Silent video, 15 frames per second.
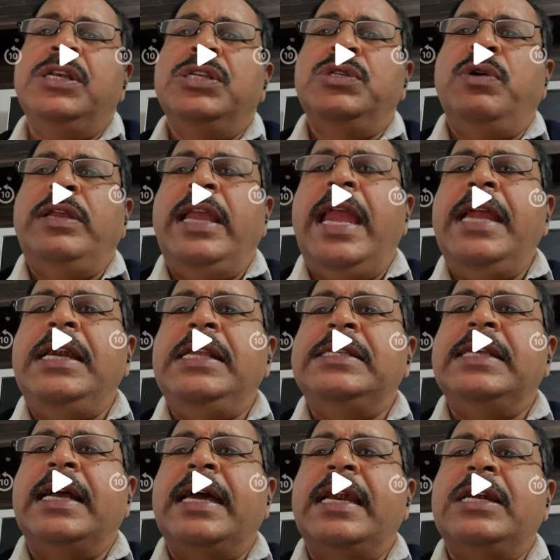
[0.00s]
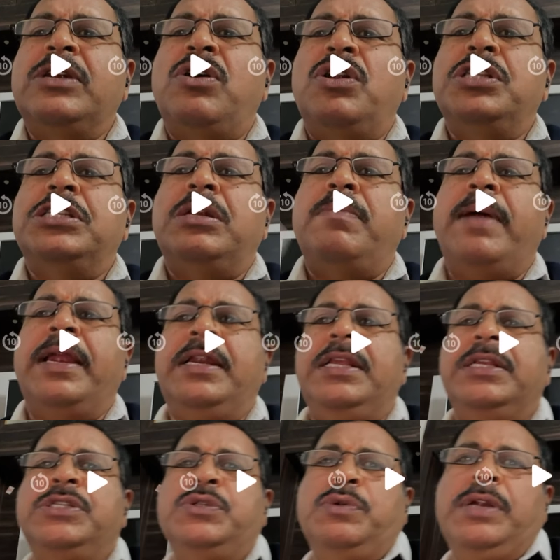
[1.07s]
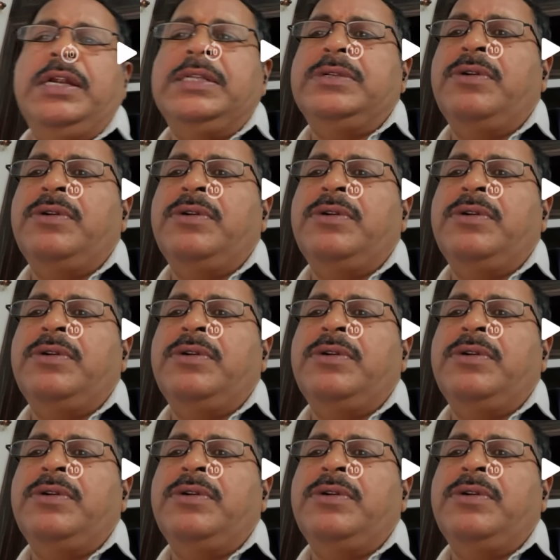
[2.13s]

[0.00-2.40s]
So 8 is the correct answer, my dear students.